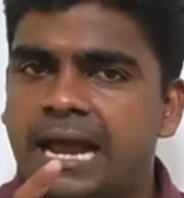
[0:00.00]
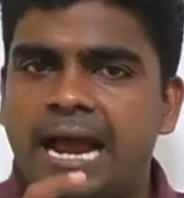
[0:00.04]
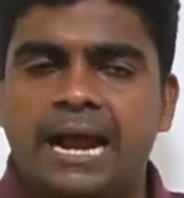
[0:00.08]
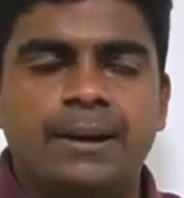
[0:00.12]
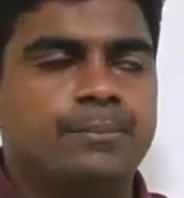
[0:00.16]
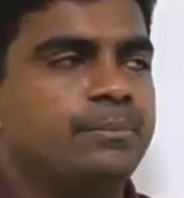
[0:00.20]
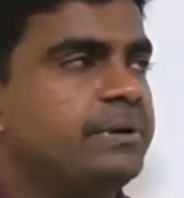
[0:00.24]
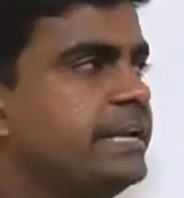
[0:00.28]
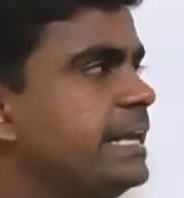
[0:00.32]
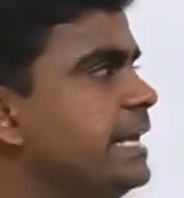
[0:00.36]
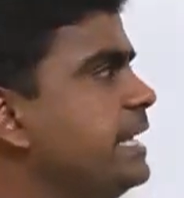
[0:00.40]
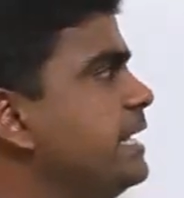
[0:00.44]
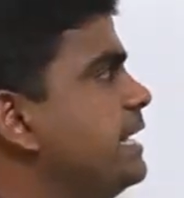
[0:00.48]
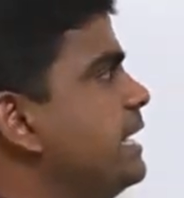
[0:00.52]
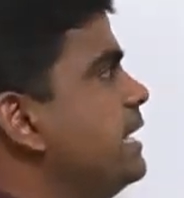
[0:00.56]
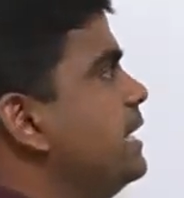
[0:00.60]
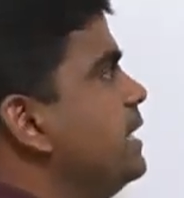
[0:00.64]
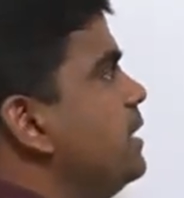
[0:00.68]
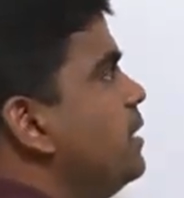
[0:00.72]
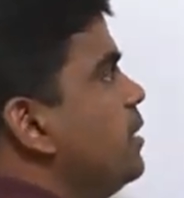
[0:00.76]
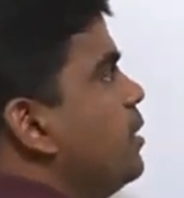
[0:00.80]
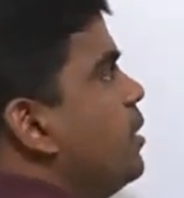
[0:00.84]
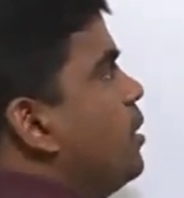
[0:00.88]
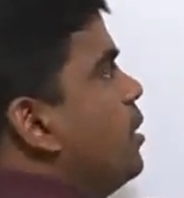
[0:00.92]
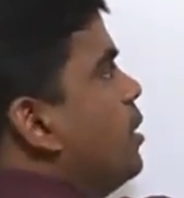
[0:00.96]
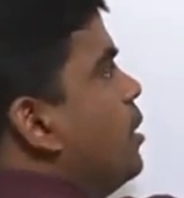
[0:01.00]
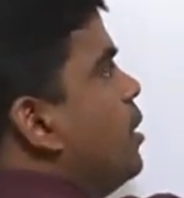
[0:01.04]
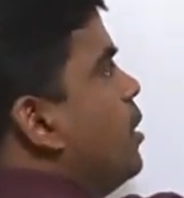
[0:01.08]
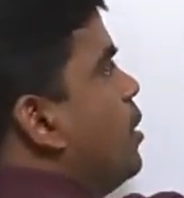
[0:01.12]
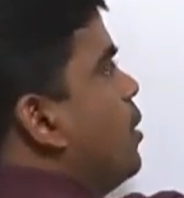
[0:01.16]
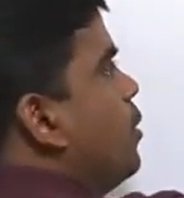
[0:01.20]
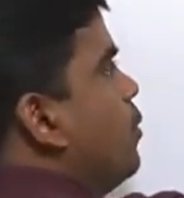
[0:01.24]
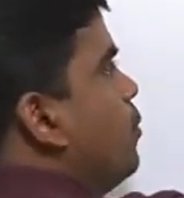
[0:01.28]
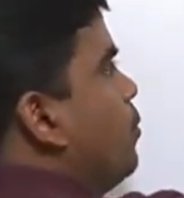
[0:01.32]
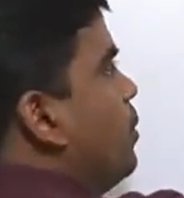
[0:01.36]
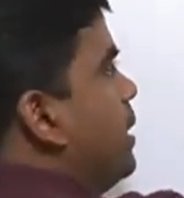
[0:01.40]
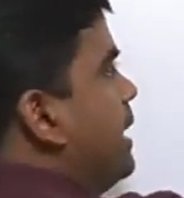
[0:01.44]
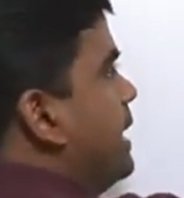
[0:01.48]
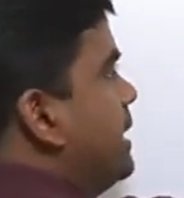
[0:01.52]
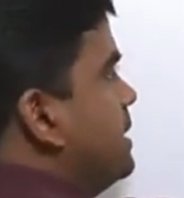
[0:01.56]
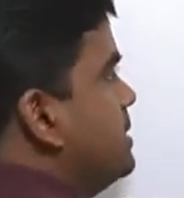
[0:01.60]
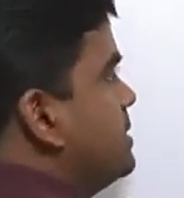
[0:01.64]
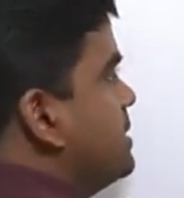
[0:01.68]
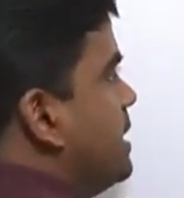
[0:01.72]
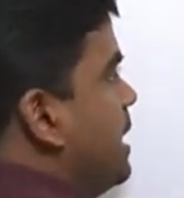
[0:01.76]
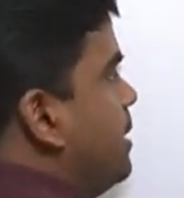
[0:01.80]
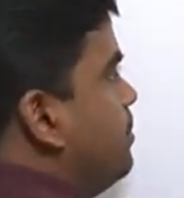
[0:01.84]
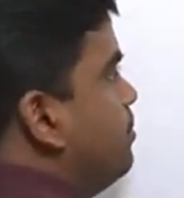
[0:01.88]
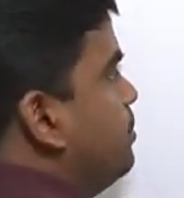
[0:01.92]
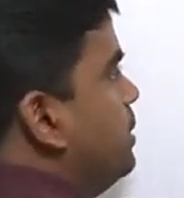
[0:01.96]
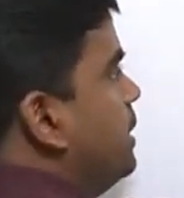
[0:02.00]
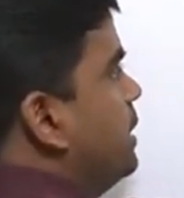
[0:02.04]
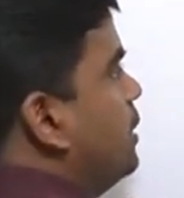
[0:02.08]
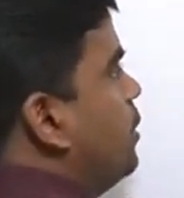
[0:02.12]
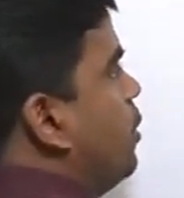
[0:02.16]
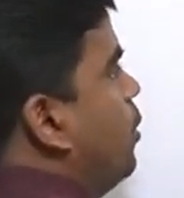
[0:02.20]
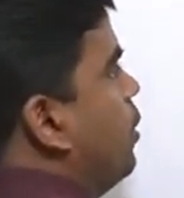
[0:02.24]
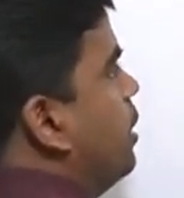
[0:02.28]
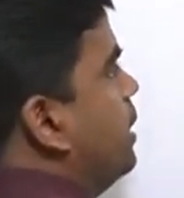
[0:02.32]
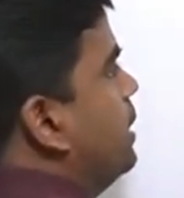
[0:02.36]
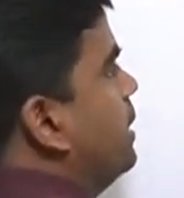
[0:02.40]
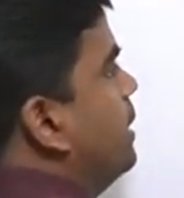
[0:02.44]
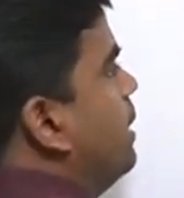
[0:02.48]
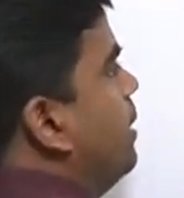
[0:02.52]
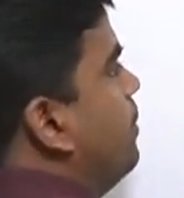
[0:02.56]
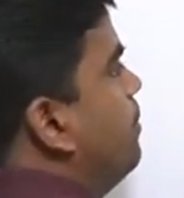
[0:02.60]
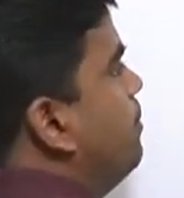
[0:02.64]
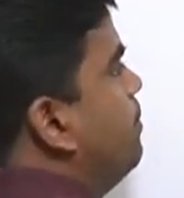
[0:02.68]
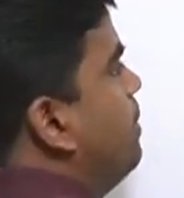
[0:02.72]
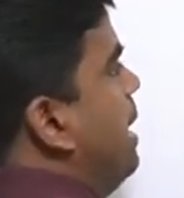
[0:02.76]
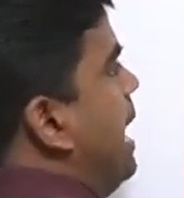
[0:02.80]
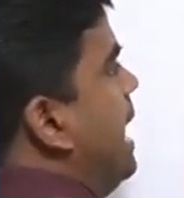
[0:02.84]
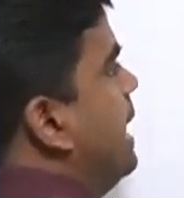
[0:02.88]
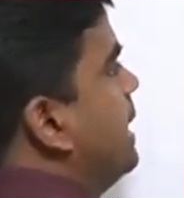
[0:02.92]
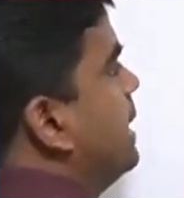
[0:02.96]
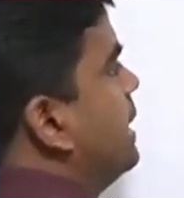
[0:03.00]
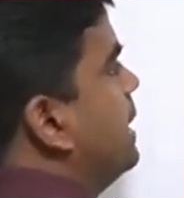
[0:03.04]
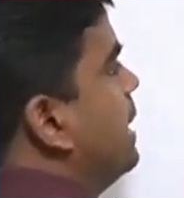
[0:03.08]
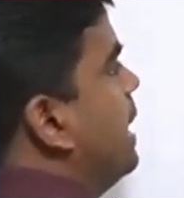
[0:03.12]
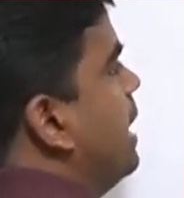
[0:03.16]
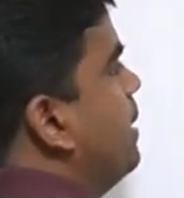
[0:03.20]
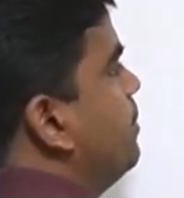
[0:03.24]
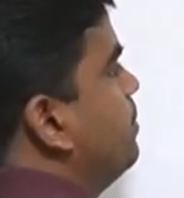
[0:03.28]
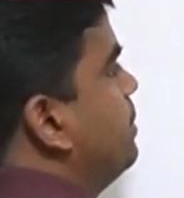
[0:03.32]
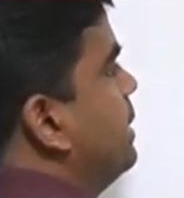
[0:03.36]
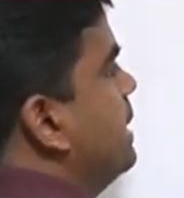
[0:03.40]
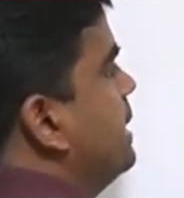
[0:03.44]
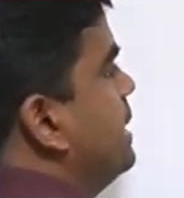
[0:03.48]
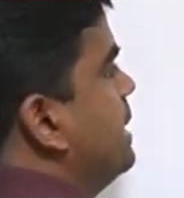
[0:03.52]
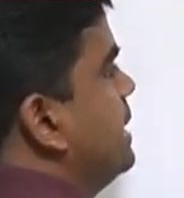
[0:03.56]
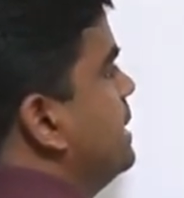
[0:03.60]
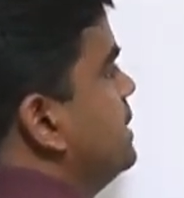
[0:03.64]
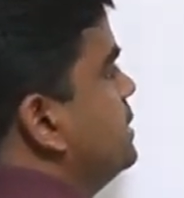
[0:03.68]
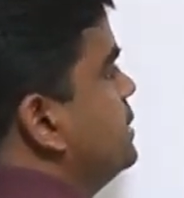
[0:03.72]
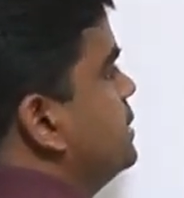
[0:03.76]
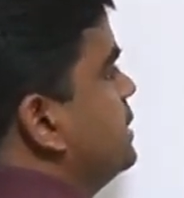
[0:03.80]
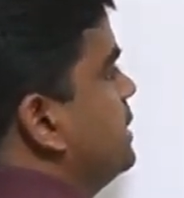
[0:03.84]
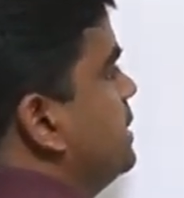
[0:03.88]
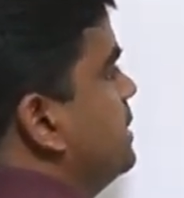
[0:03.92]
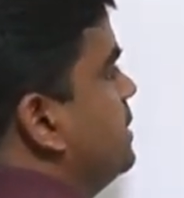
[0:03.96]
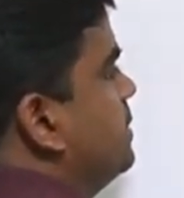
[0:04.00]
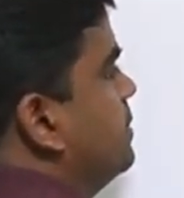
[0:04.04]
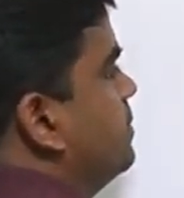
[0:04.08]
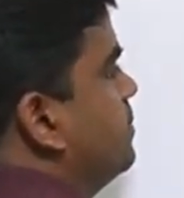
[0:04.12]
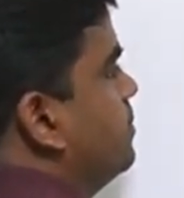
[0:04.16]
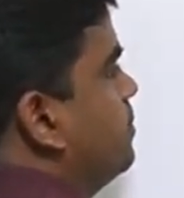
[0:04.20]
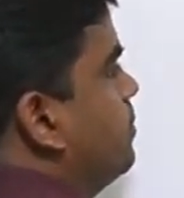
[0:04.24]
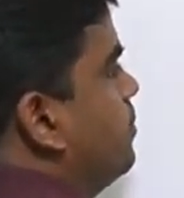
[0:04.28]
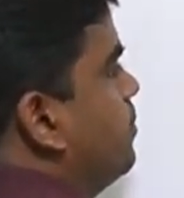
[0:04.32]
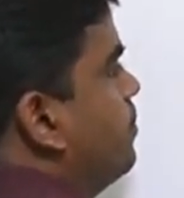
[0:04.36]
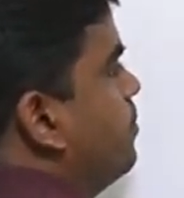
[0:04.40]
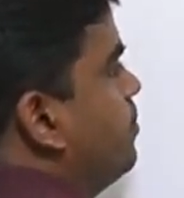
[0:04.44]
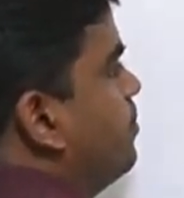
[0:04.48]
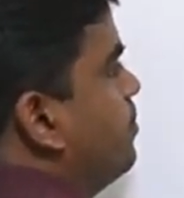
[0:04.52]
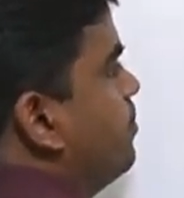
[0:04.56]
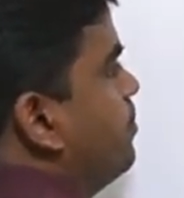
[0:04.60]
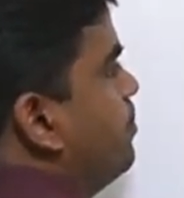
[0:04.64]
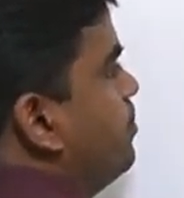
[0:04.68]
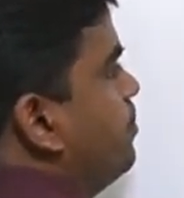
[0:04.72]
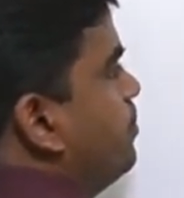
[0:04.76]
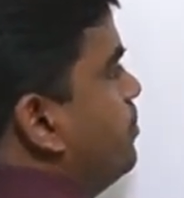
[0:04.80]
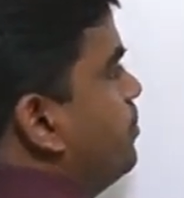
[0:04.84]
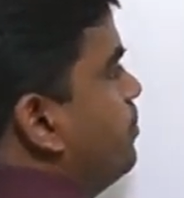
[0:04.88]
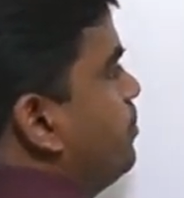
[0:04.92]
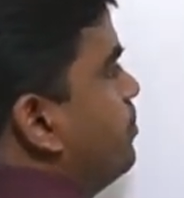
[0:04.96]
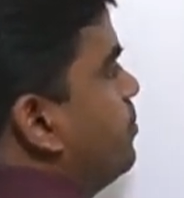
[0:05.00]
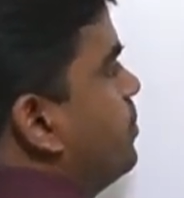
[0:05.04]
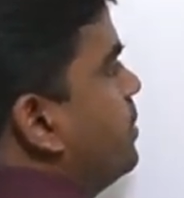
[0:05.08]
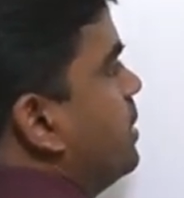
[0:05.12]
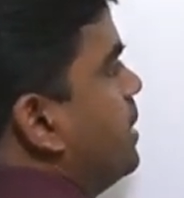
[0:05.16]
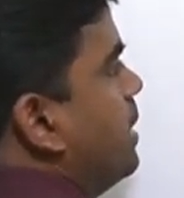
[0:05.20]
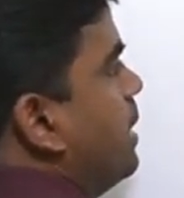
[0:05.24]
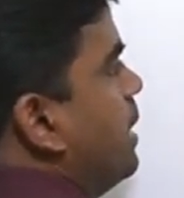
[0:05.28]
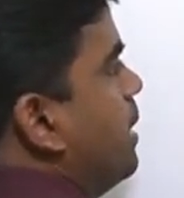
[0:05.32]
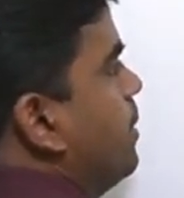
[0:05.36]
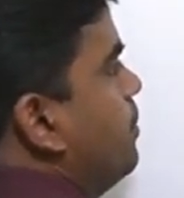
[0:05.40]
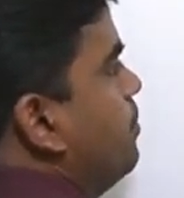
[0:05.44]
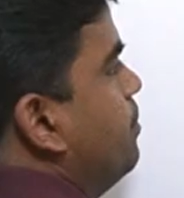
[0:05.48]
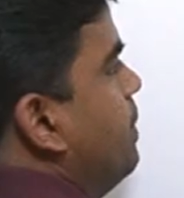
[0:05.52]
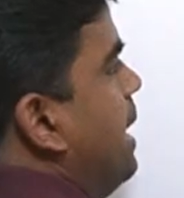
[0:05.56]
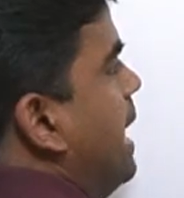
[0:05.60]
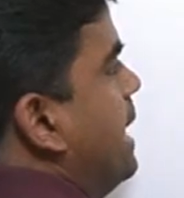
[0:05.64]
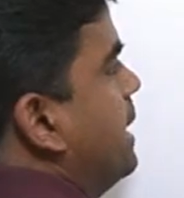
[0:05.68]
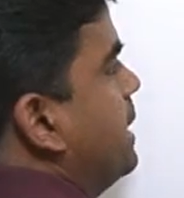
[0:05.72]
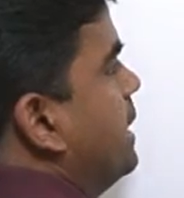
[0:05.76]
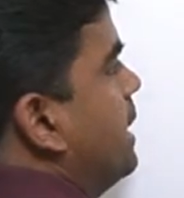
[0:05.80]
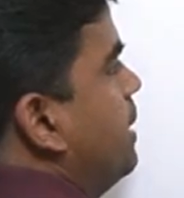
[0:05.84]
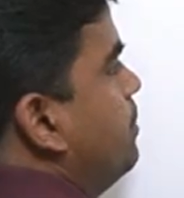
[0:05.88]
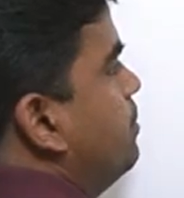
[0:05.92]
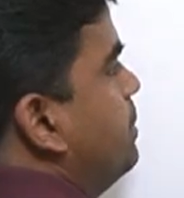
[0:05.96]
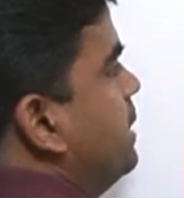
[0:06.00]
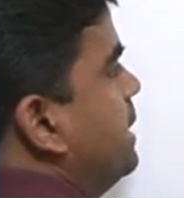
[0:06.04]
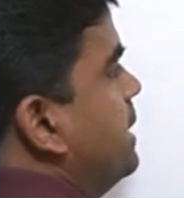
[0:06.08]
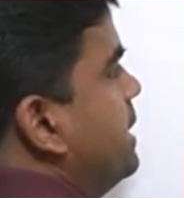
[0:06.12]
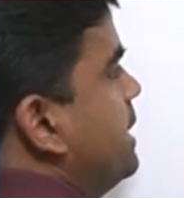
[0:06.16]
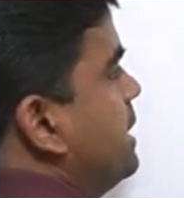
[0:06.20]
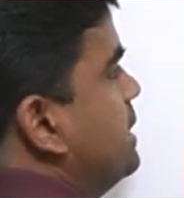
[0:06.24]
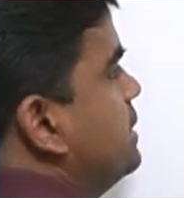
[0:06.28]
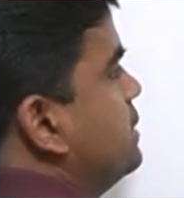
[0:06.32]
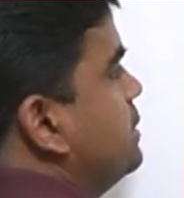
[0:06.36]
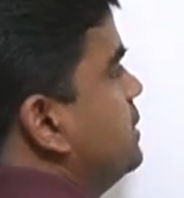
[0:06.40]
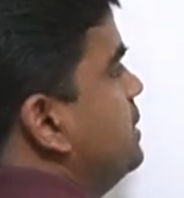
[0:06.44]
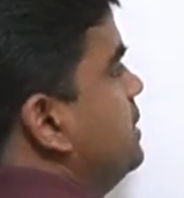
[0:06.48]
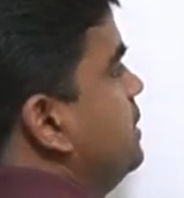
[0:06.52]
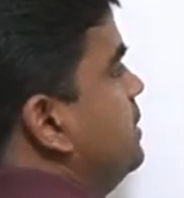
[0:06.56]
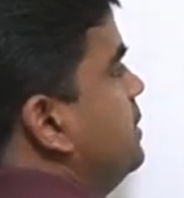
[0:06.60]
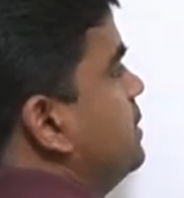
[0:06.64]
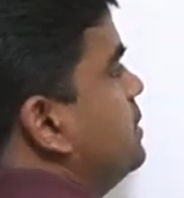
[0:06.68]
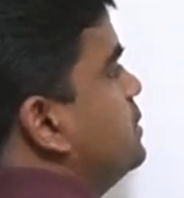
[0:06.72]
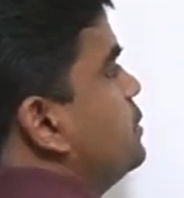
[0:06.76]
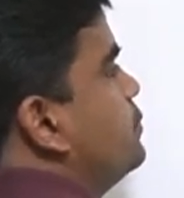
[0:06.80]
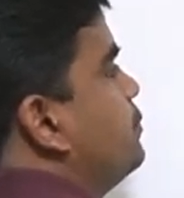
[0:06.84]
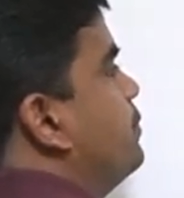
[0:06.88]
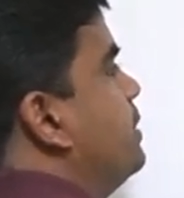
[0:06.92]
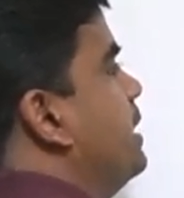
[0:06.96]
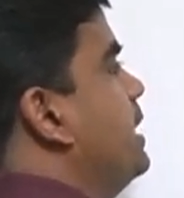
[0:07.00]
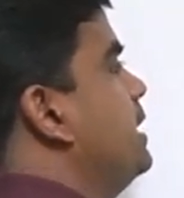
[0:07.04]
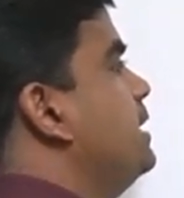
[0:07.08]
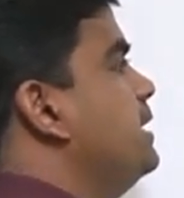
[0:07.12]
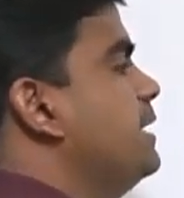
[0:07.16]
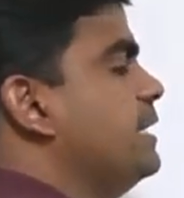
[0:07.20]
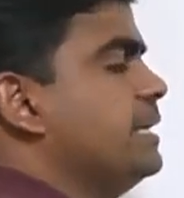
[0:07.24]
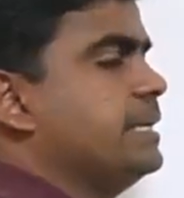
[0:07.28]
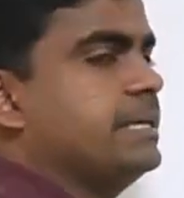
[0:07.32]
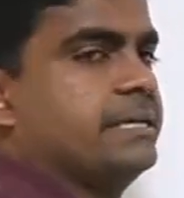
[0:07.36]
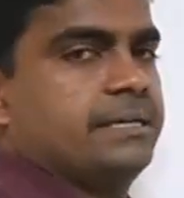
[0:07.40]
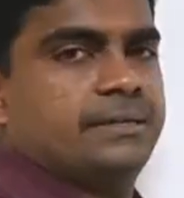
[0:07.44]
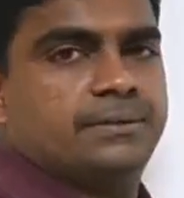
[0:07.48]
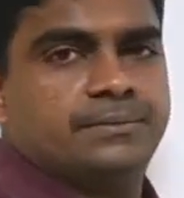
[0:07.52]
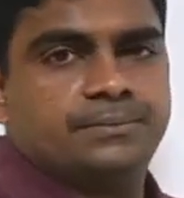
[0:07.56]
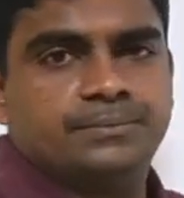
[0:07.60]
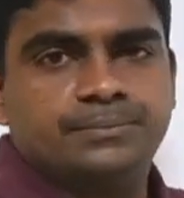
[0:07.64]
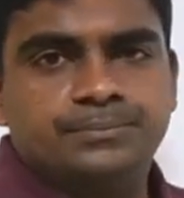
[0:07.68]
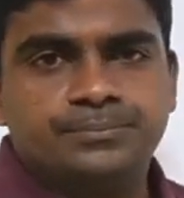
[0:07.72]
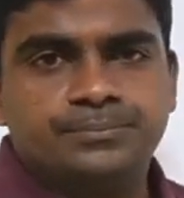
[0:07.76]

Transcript: I am taking one example called bank application. Bank applications we are taking.